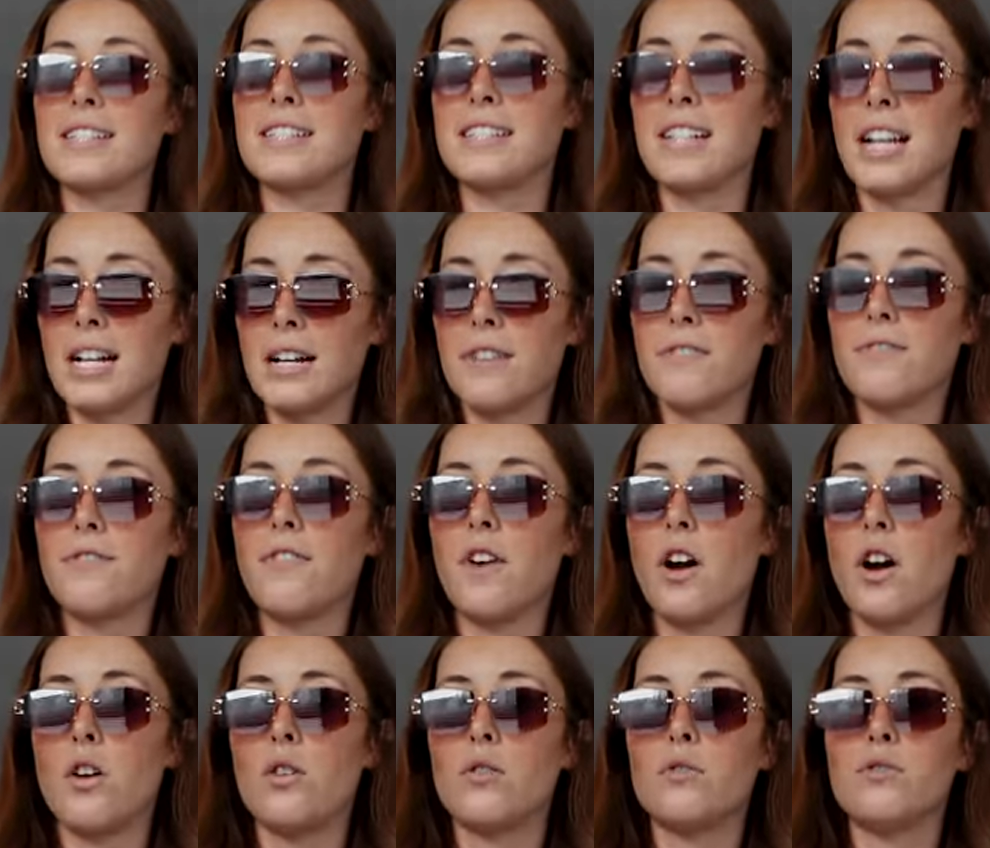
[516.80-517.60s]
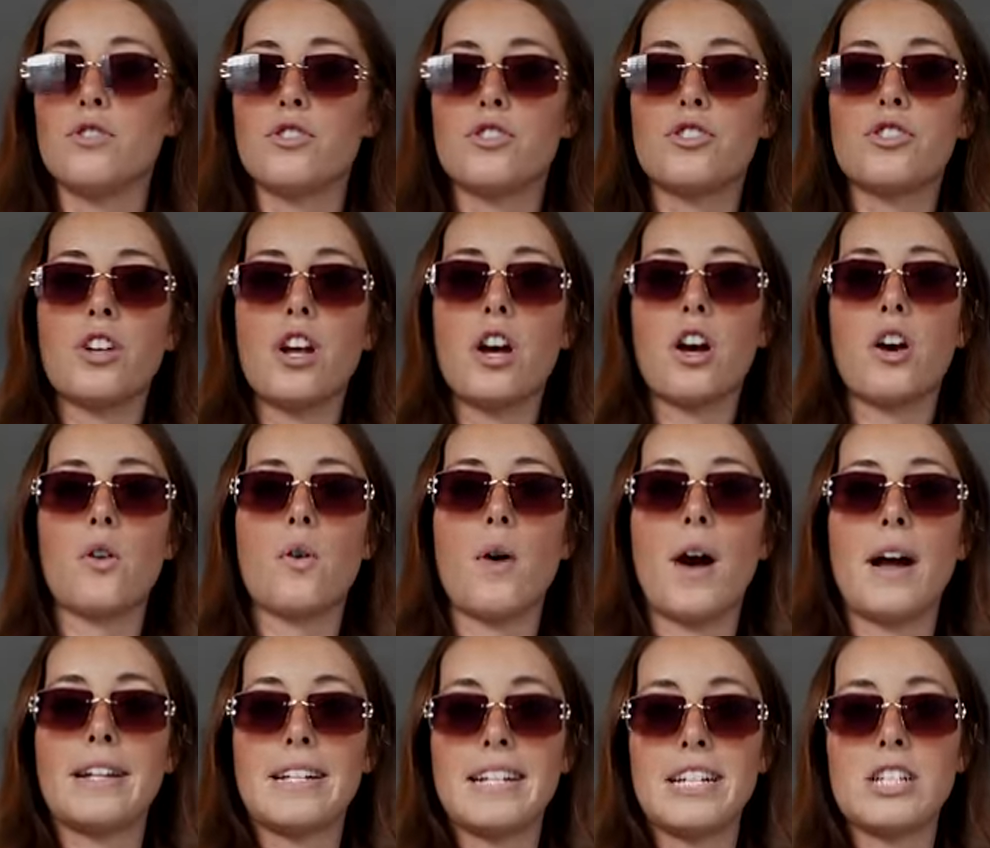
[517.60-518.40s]
a second phone, so
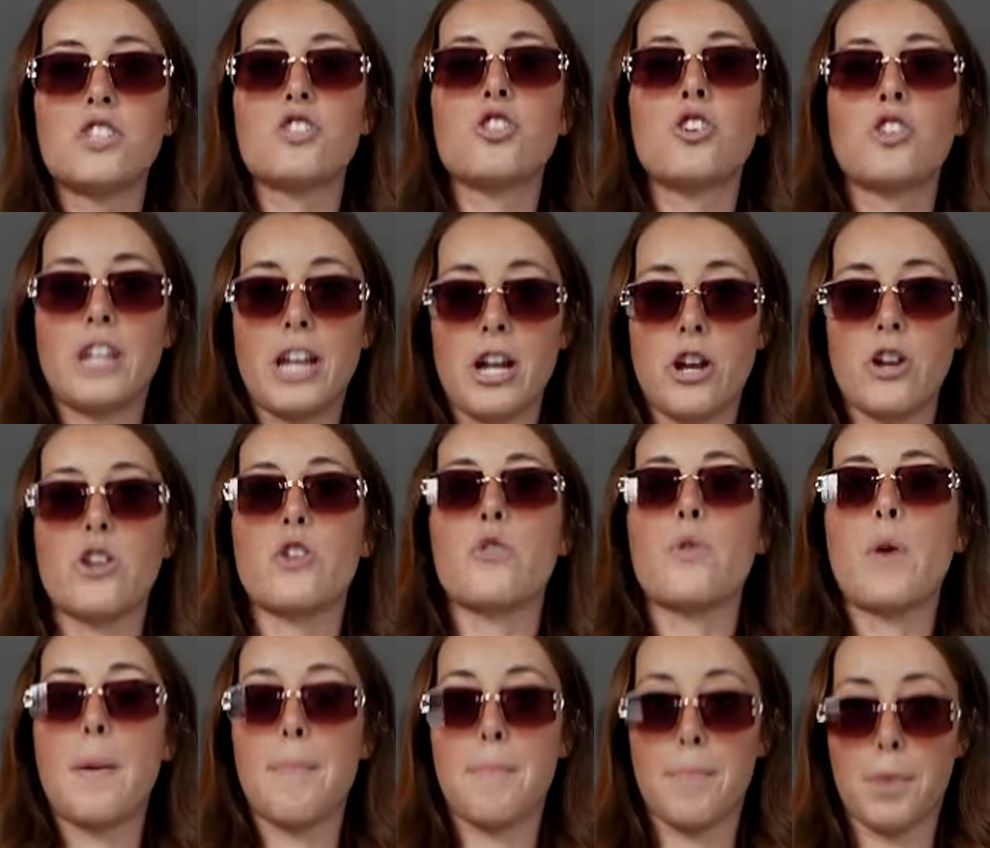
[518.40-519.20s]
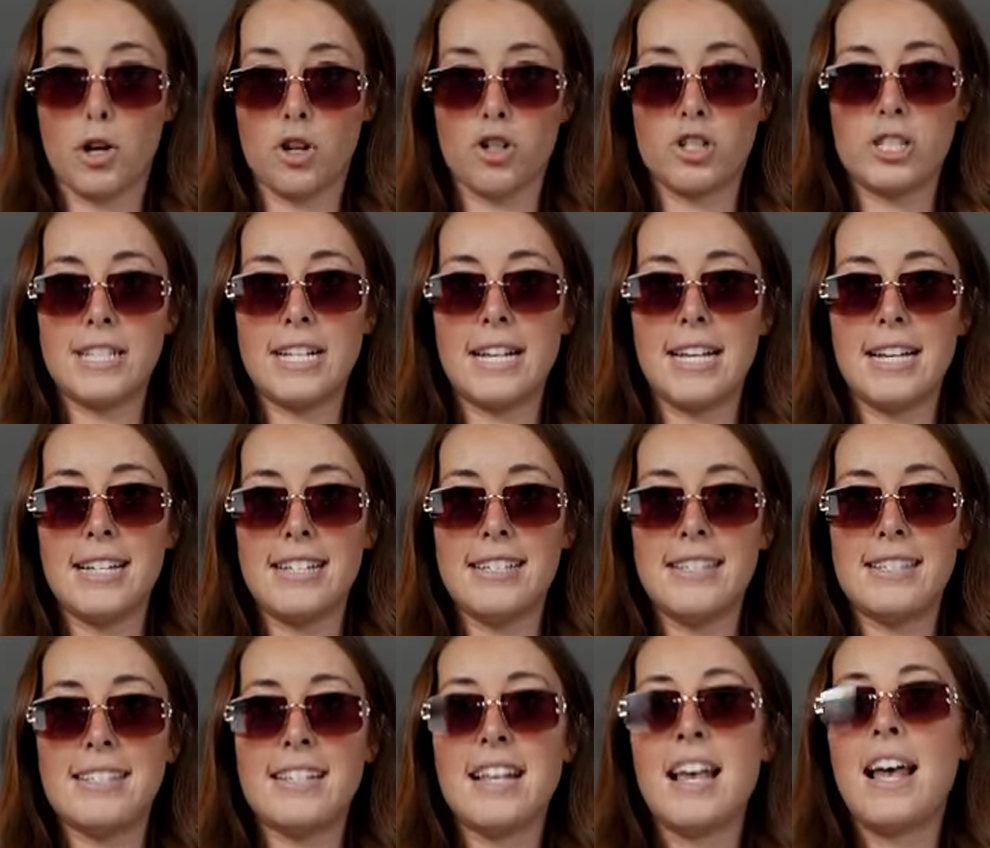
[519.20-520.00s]
I need to start carrying around
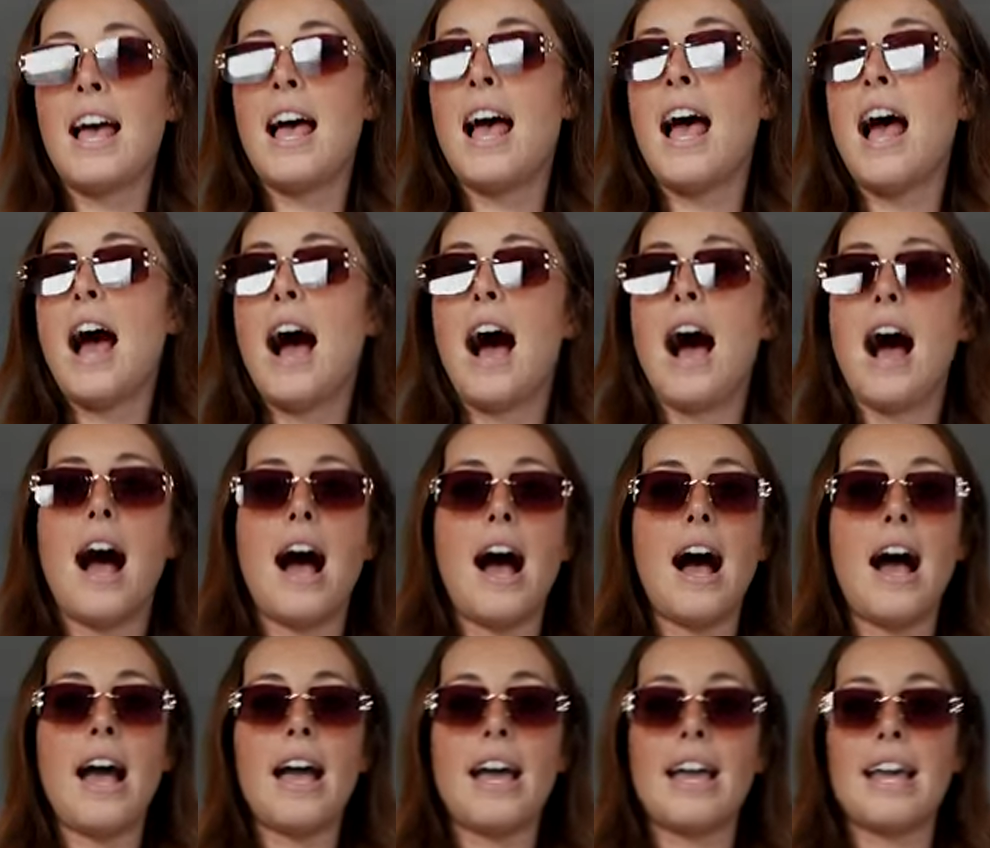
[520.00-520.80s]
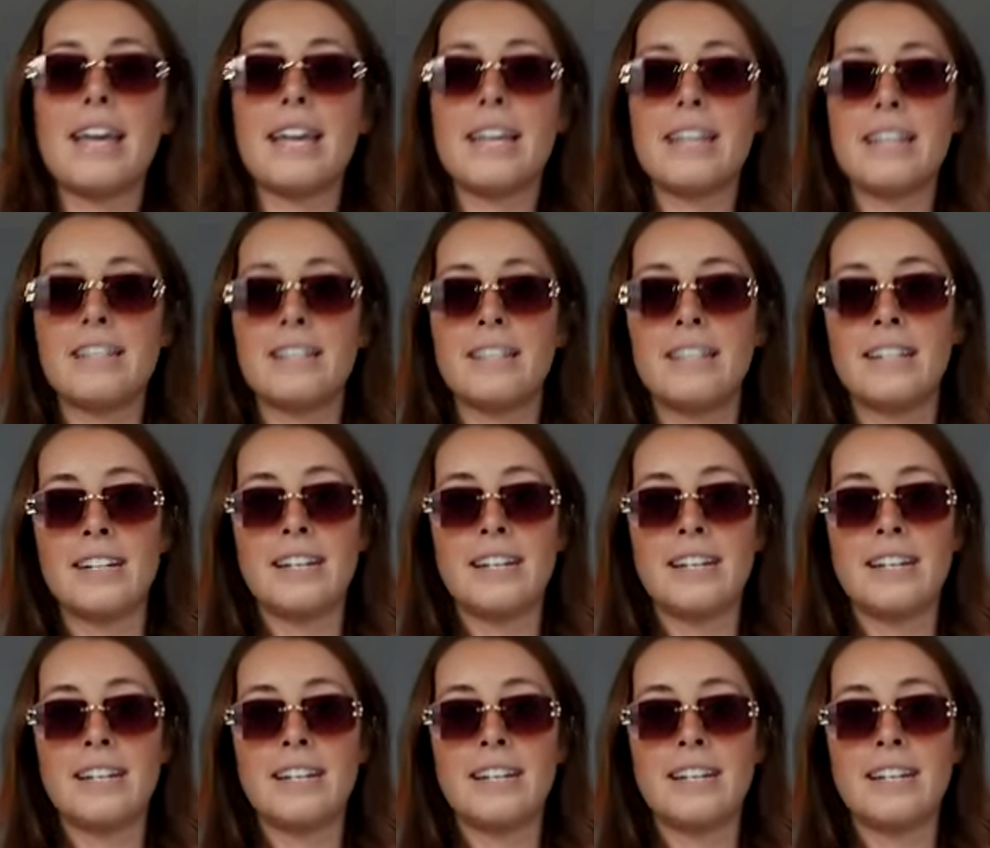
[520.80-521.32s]
purses. I